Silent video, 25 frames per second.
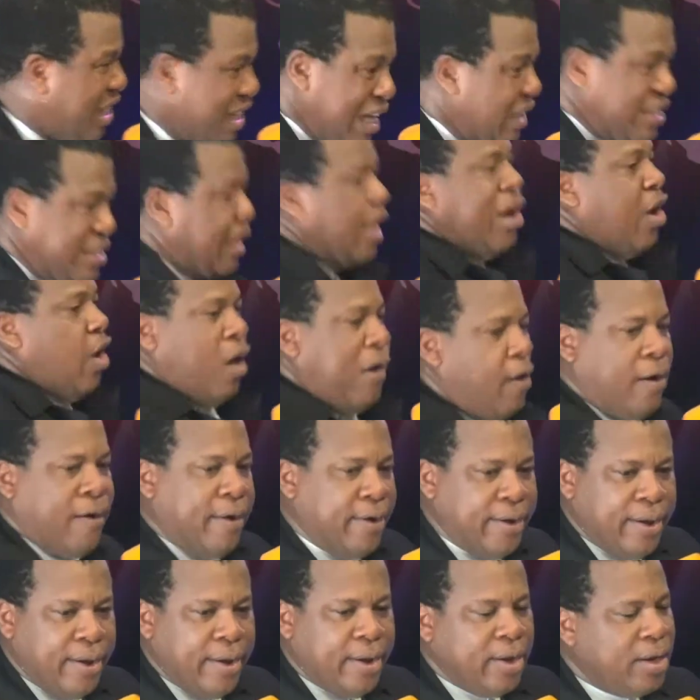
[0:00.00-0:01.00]
said, Lord.
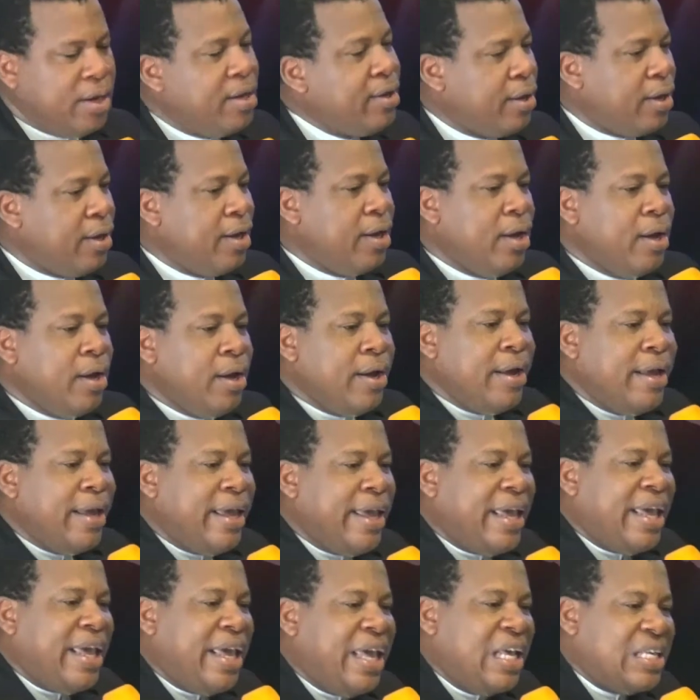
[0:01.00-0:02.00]

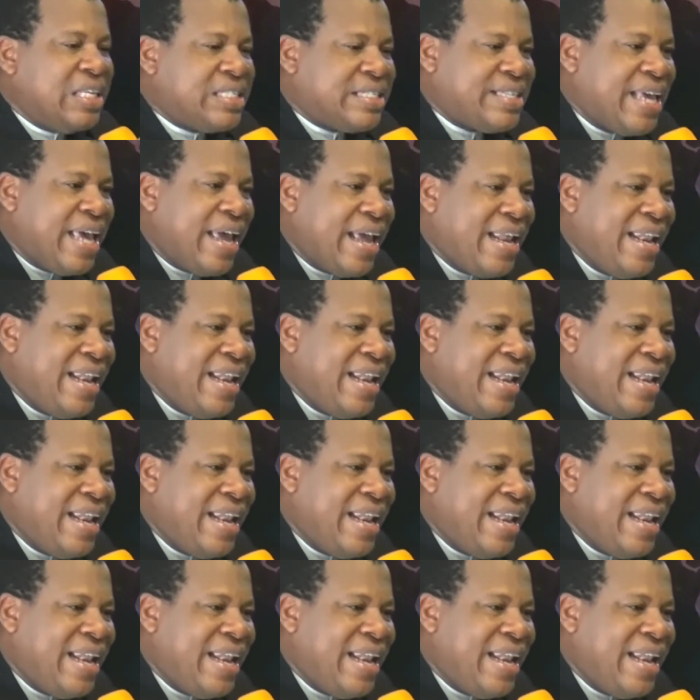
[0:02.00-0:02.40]
He said,